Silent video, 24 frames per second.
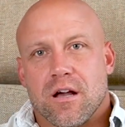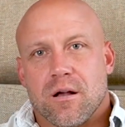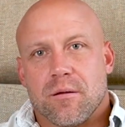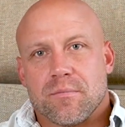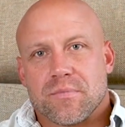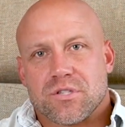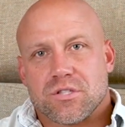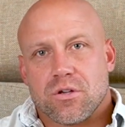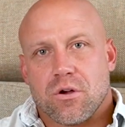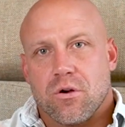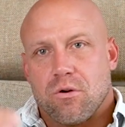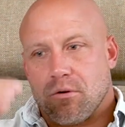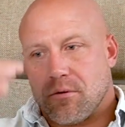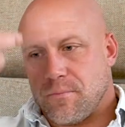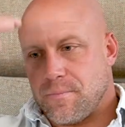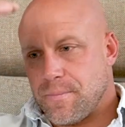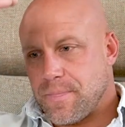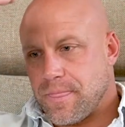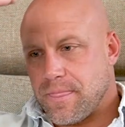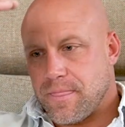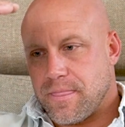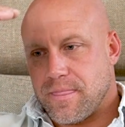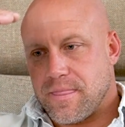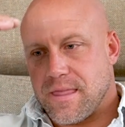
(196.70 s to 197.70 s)
So
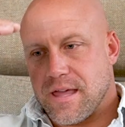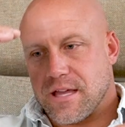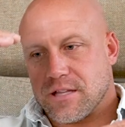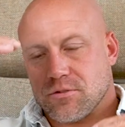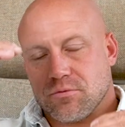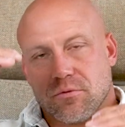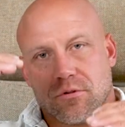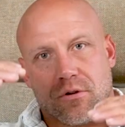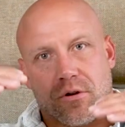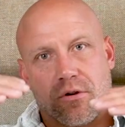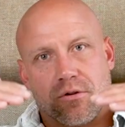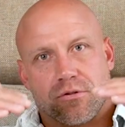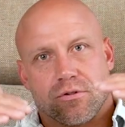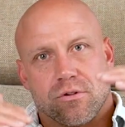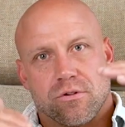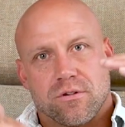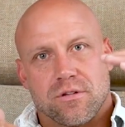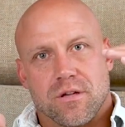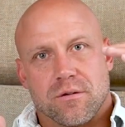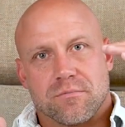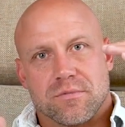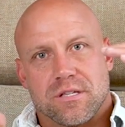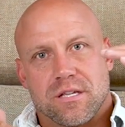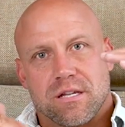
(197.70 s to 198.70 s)
that's where ozone
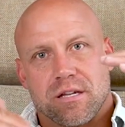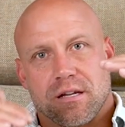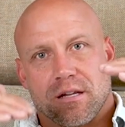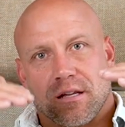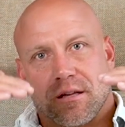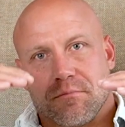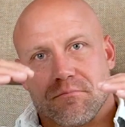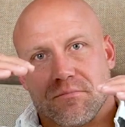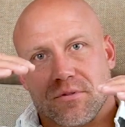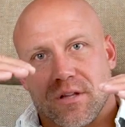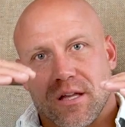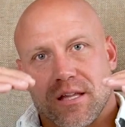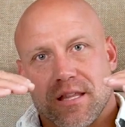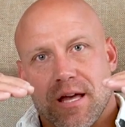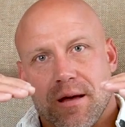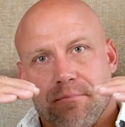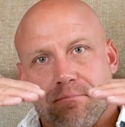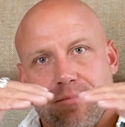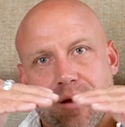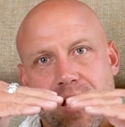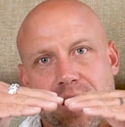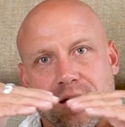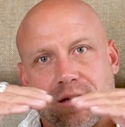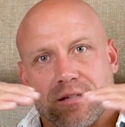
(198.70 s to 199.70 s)
comes in, and it can play
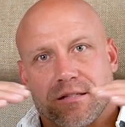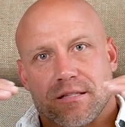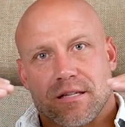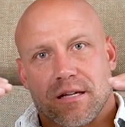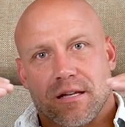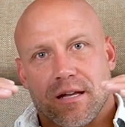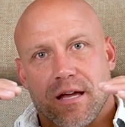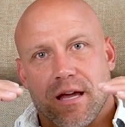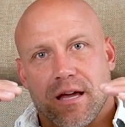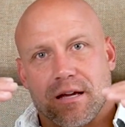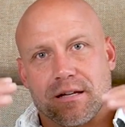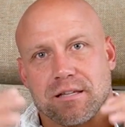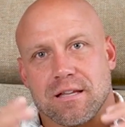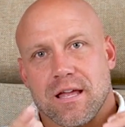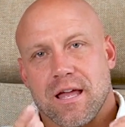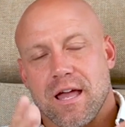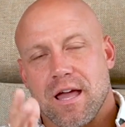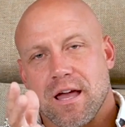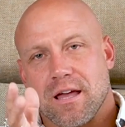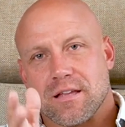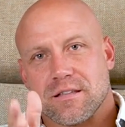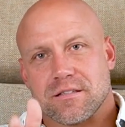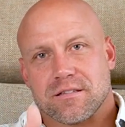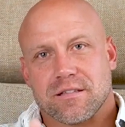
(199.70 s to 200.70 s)
that balancing act
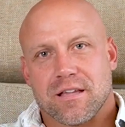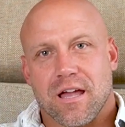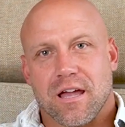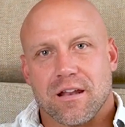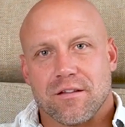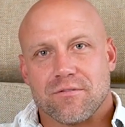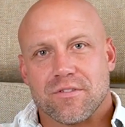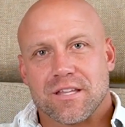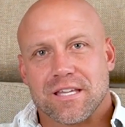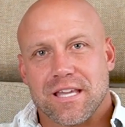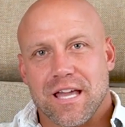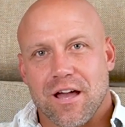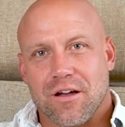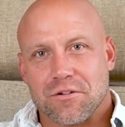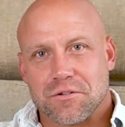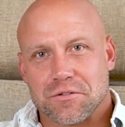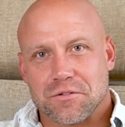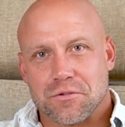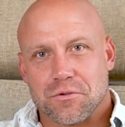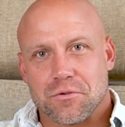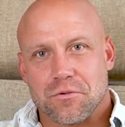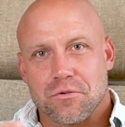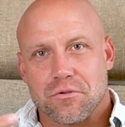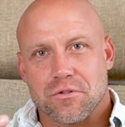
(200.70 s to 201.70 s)
as kind of the
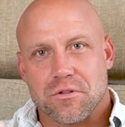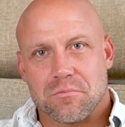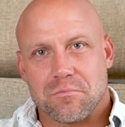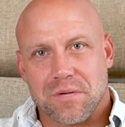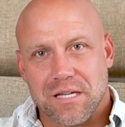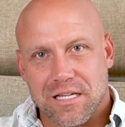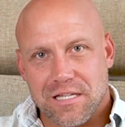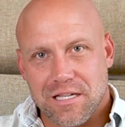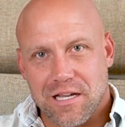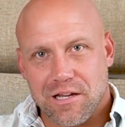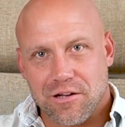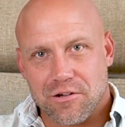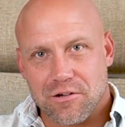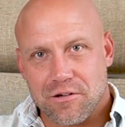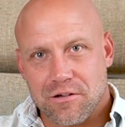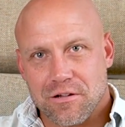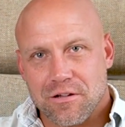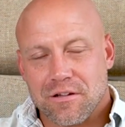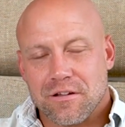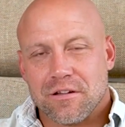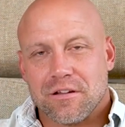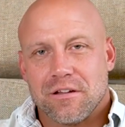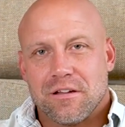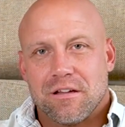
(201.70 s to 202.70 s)
counselor or the mediator
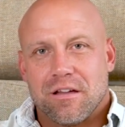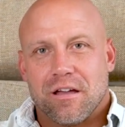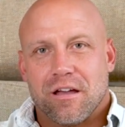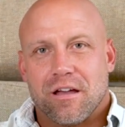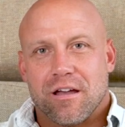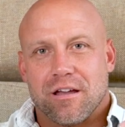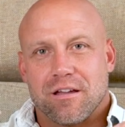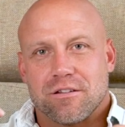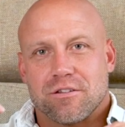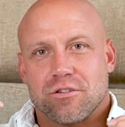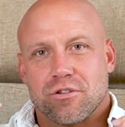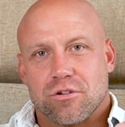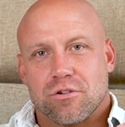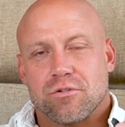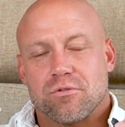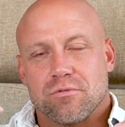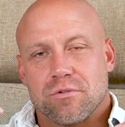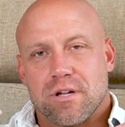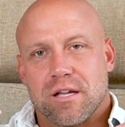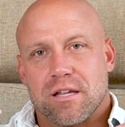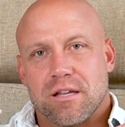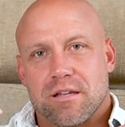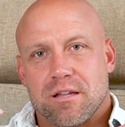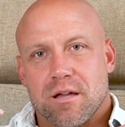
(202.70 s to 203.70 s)
to
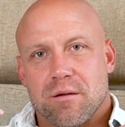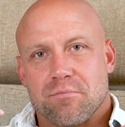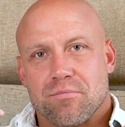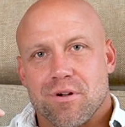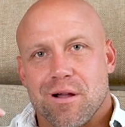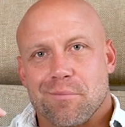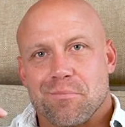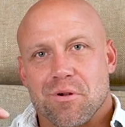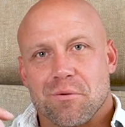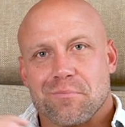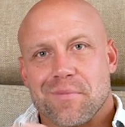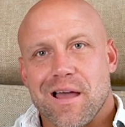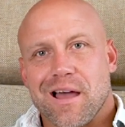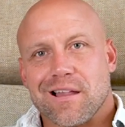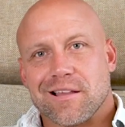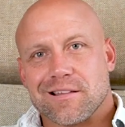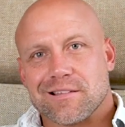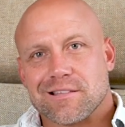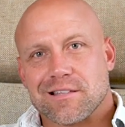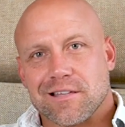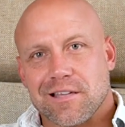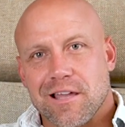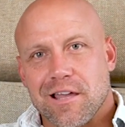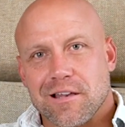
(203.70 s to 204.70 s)
create a proper
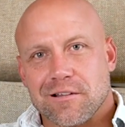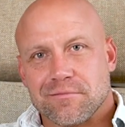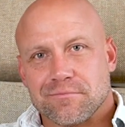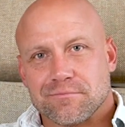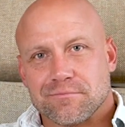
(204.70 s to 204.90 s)
balance again.